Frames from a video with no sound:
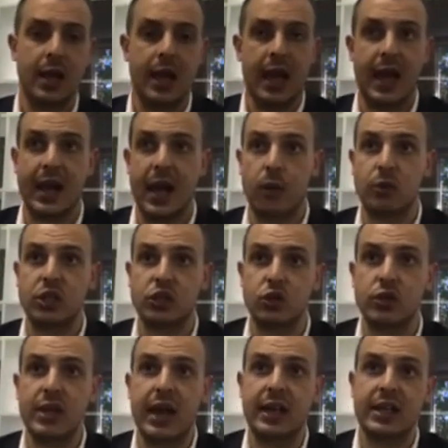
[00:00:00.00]
And how we do
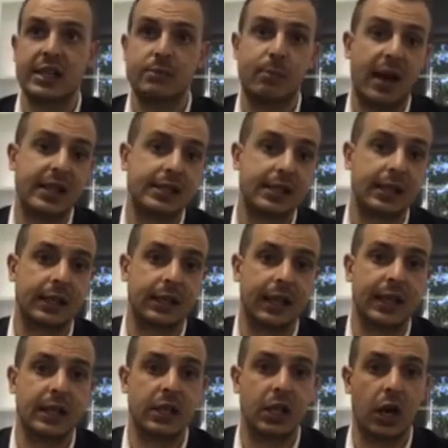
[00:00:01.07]
that is
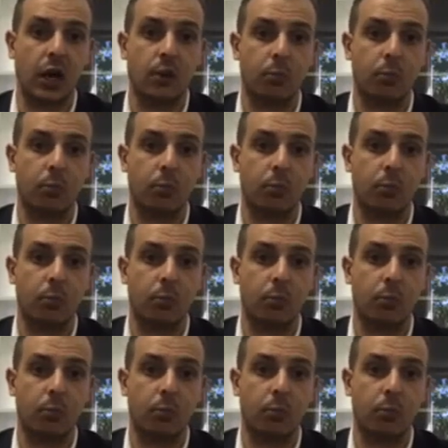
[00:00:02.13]
basically, you know,